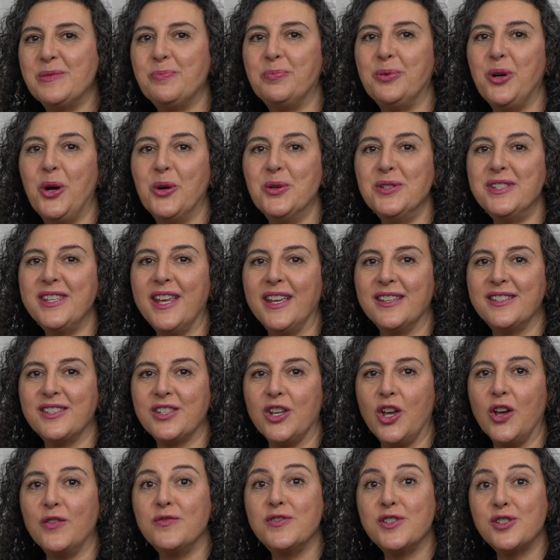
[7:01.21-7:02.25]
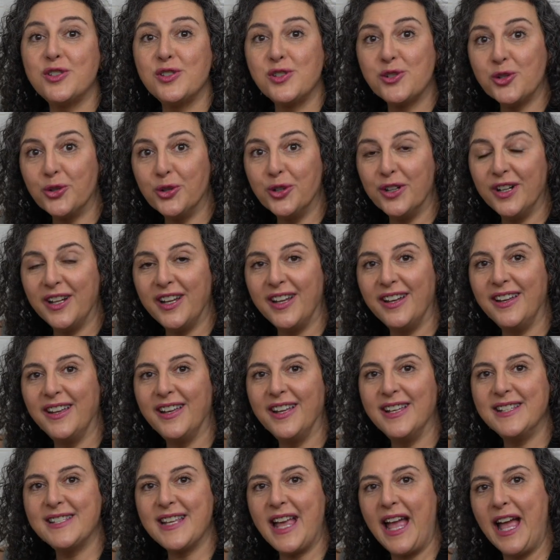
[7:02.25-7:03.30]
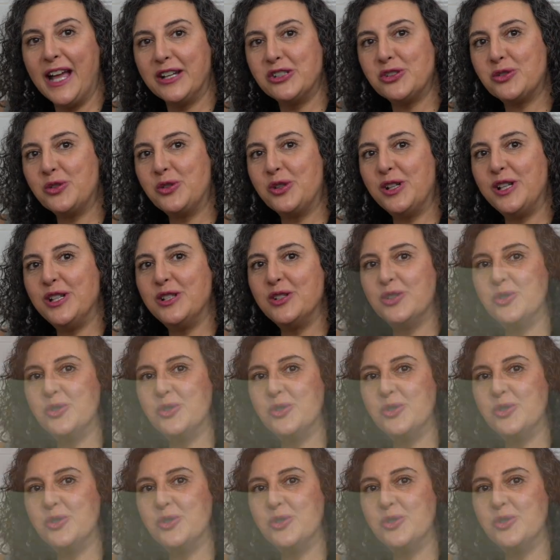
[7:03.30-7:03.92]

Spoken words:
process of stirring is actually